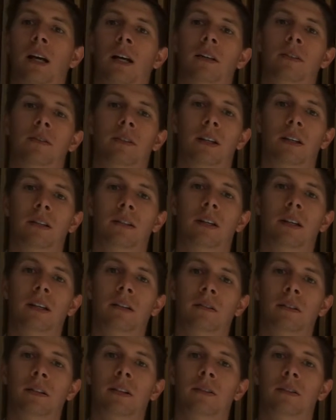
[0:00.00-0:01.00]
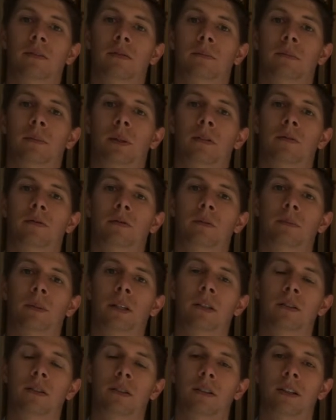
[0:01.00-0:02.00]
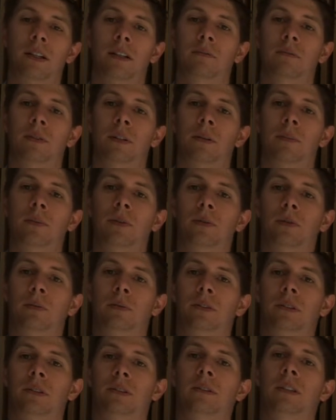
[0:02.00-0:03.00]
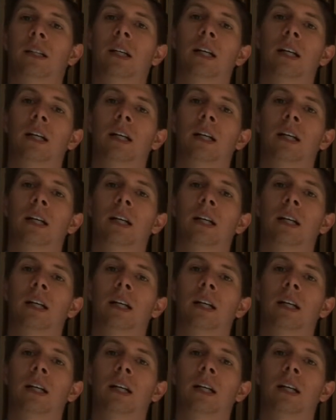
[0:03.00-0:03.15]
as they decrease bone formation and reabsorption.